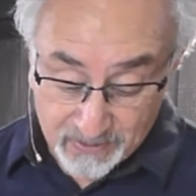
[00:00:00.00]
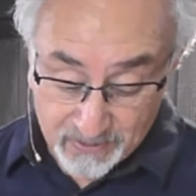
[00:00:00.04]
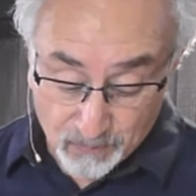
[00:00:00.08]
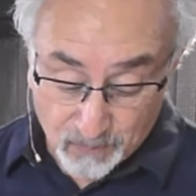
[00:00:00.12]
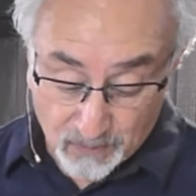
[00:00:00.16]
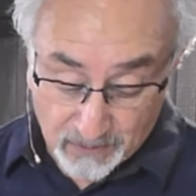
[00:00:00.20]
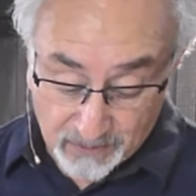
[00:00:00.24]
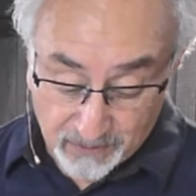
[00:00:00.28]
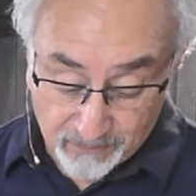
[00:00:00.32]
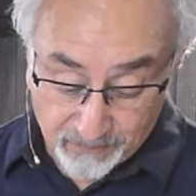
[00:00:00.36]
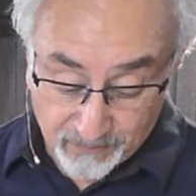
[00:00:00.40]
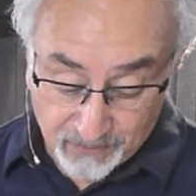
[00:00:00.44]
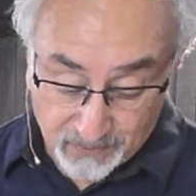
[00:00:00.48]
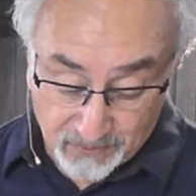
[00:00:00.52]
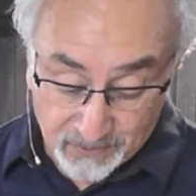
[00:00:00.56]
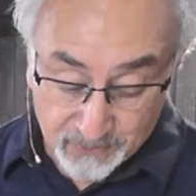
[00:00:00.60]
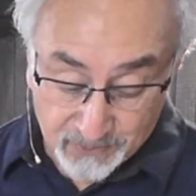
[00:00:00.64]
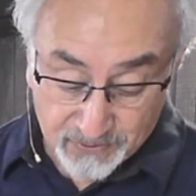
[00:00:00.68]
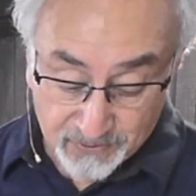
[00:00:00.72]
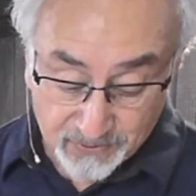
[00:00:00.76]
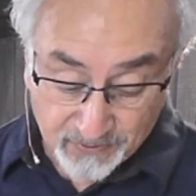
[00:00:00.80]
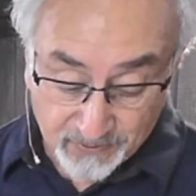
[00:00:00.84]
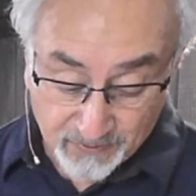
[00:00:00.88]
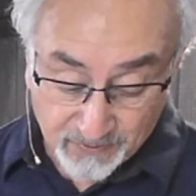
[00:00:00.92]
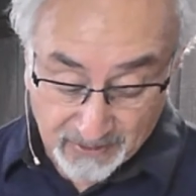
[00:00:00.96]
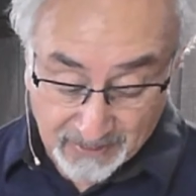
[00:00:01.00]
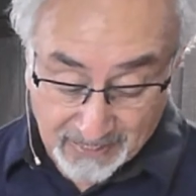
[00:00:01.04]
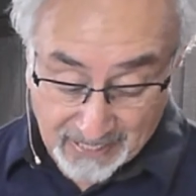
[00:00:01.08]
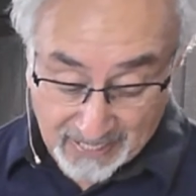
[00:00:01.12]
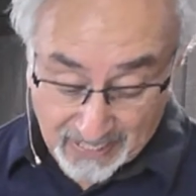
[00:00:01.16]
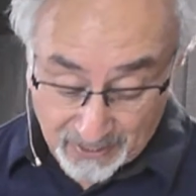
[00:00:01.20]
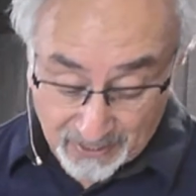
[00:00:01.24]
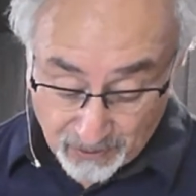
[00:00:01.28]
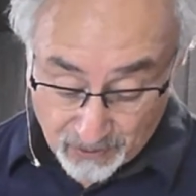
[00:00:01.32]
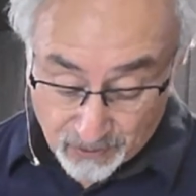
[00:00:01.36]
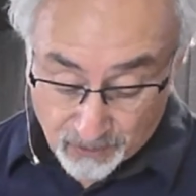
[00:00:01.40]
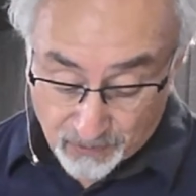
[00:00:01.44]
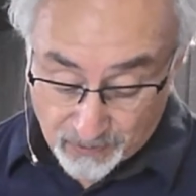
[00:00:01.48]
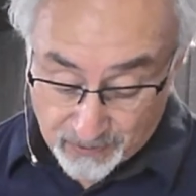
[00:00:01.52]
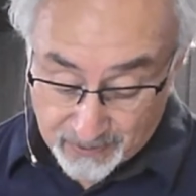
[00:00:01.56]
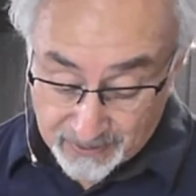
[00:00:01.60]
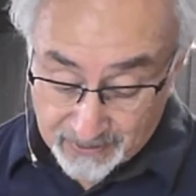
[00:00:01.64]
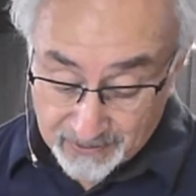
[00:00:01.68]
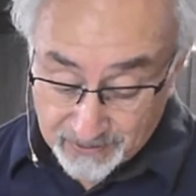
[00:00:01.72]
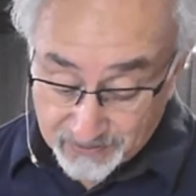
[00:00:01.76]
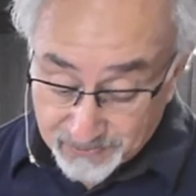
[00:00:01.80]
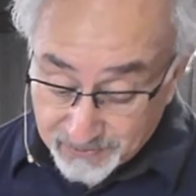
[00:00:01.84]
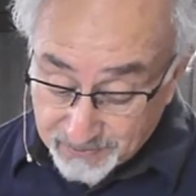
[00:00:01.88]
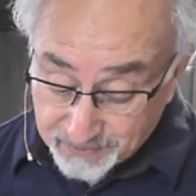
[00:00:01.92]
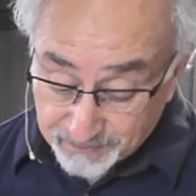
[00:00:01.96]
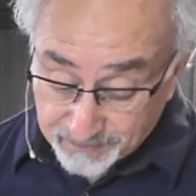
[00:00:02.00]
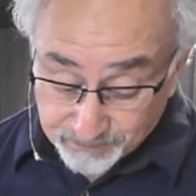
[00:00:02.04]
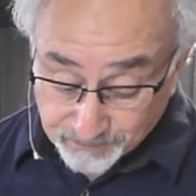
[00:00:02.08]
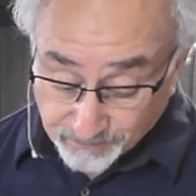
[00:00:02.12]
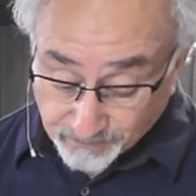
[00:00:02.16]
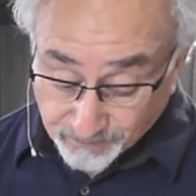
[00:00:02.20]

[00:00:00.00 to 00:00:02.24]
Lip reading: one of those categories